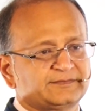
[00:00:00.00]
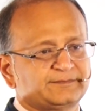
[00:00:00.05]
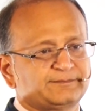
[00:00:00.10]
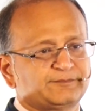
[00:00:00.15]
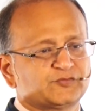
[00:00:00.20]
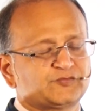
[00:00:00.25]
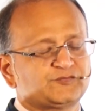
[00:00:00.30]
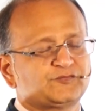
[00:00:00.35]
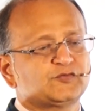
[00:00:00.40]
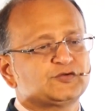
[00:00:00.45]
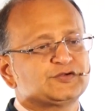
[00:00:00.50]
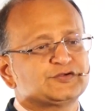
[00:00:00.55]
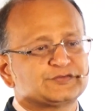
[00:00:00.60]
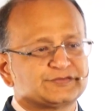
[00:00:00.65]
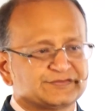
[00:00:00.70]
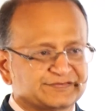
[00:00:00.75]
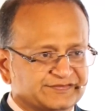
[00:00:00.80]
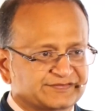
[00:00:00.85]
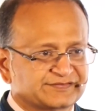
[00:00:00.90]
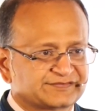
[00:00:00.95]
portfolio
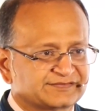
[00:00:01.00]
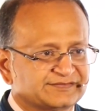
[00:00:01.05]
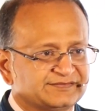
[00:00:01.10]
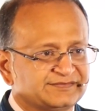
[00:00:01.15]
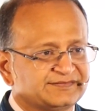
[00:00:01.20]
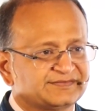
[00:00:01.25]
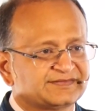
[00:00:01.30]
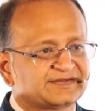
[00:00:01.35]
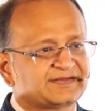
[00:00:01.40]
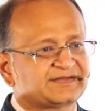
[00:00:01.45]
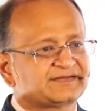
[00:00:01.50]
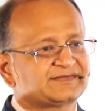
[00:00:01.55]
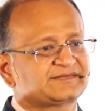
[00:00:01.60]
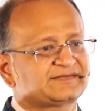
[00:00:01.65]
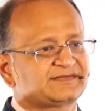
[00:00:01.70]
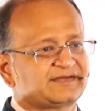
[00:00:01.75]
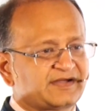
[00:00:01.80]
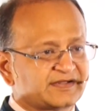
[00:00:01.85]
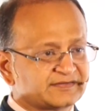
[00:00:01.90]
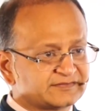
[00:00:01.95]
decisions
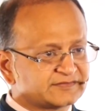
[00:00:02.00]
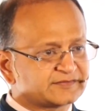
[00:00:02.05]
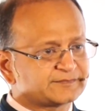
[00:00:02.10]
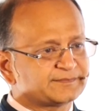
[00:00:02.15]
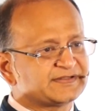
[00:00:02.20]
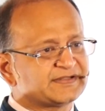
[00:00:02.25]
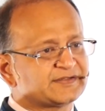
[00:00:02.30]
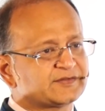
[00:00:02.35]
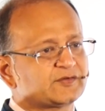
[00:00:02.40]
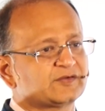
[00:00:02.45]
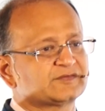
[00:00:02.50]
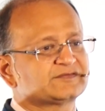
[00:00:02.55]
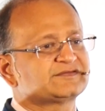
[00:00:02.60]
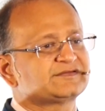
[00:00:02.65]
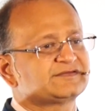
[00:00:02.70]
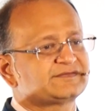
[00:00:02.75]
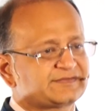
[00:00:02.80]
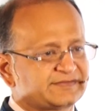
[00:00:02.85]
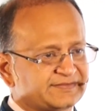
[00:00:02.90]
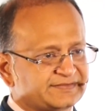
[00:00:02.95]
as either being
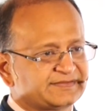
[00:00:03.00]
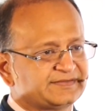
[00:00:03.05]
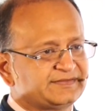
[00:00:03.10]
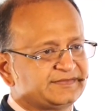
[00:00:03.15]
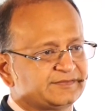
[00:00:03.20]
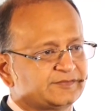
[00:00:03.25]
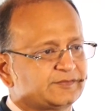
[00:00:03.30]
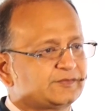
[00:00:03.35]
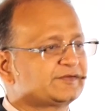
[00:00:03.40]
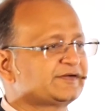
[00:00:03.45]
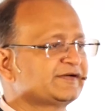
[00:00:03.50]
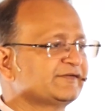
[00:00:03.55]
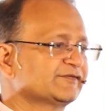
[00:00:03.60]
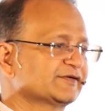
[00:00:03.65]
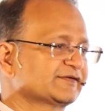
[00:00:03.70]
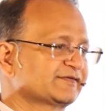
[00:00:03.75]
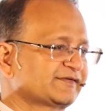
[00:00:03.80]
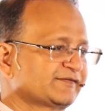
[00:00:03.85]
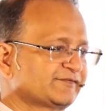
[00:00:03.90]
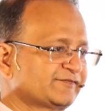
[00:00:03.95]
concentrated or
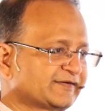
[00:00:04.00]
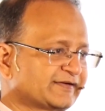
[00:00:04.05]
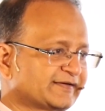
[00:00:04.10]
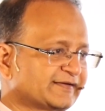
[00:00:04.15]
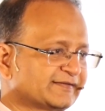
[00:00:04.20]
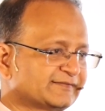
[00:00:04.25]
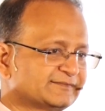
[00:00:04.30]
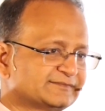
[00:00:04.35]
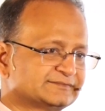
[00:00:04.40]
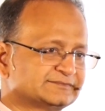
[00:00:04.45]
diversified.